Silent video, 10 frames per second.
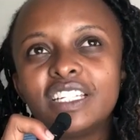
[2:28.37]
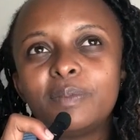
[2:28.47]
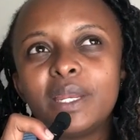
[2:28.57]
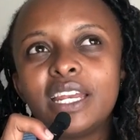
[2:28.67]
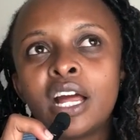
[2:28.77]

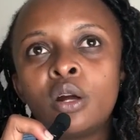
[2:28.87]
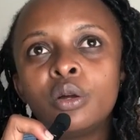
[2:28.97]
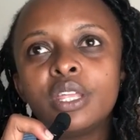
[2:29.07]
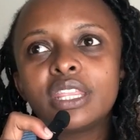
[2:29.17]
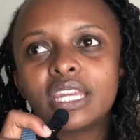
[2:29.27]
It's been
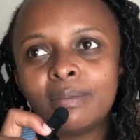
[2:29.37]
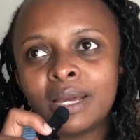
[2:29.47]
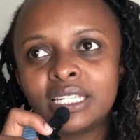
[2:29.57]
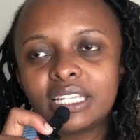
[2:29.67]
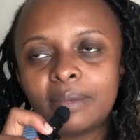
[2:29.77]
now 3
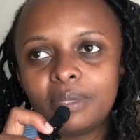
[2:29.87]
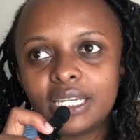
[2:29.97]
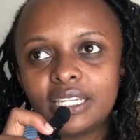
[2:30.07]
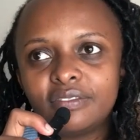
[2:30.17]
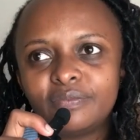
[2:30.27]
months, I
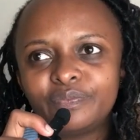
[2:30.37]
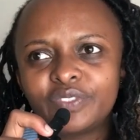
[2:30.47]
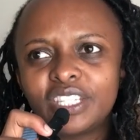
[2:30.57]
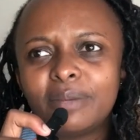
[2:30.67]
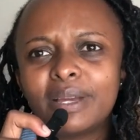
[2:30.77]
believe.
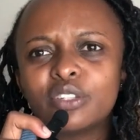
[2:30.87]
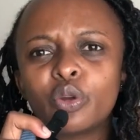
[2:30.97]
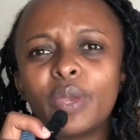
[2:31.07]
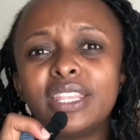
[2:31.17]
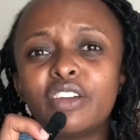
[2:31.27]
3 months,
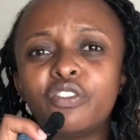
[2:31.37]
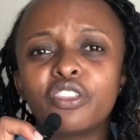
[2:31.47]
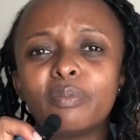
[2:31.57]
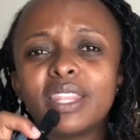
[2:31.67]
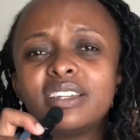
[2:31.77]
or we're in the
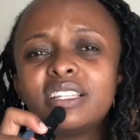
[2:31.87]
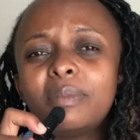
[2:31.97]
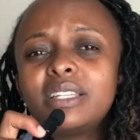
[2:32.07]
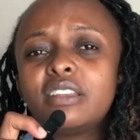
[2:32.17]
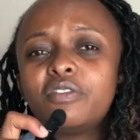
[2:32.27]
fourth month.
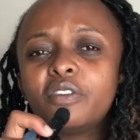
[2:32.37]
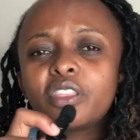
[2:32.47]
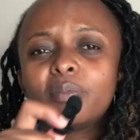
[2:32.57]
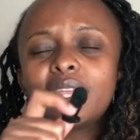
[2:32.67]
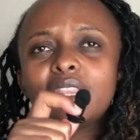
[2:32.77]
December is the
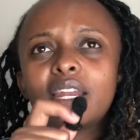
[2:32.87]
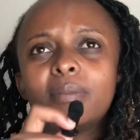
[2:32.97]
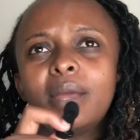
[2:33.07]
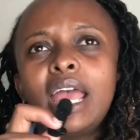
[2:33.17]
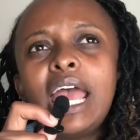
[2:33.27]
fourth month that
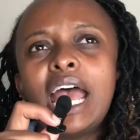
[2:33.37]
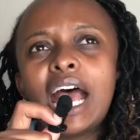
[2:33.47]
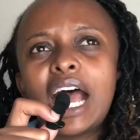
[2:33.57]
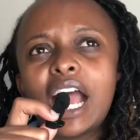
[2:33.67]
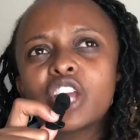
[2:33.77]
I'm
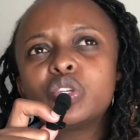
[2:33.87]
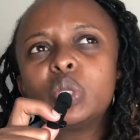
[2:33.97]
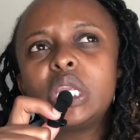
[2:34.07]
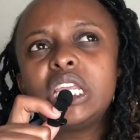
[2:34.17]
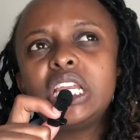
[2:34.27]

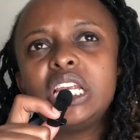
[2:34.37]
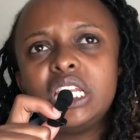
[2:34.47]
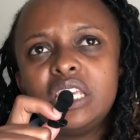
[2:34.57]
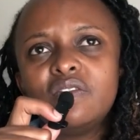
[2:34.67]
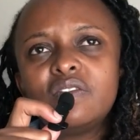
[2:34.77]
actually
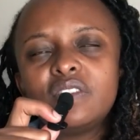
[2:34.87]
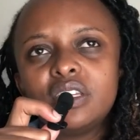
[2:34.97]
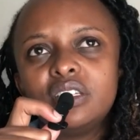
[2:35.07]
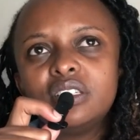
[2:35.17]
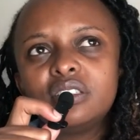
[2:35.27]

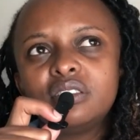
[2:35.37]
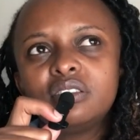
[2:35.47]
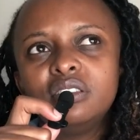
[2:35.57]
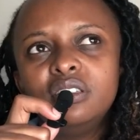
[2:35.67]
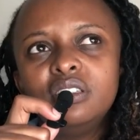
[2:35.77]
living
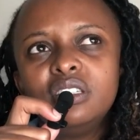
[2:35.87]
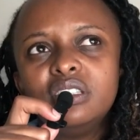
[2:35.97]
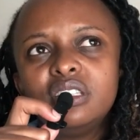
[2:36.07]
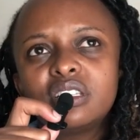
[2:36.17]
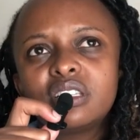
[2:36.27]

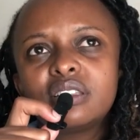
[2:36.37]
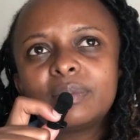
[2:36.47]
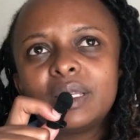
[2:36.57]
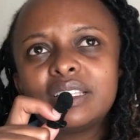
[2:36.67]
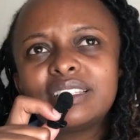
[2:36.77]
in this
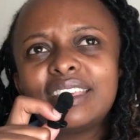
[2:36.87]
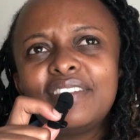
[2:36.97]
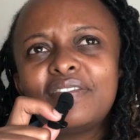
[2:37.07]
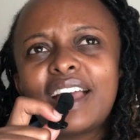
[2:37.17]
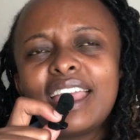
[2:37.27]
space.
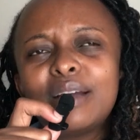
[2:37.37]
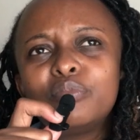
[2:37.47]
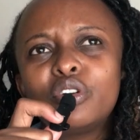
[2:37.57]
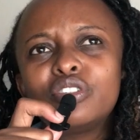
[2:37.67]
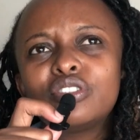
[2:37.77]
If I
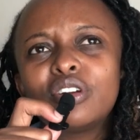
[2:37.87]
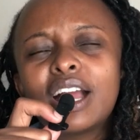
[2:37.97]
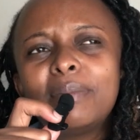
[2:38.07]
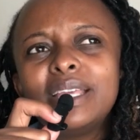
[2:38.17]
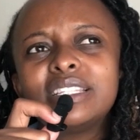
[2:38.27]
am not
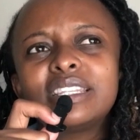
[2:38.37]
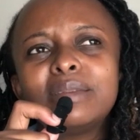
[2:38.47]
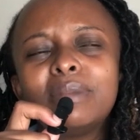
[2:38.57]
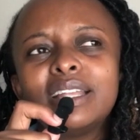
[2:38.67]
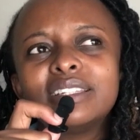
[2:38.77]
wrong, I mean, it's
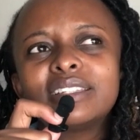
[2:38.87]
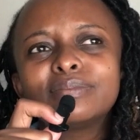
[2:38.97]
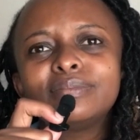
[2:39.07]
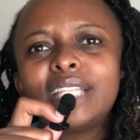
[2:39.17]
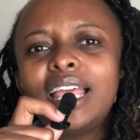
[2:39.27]
3 months.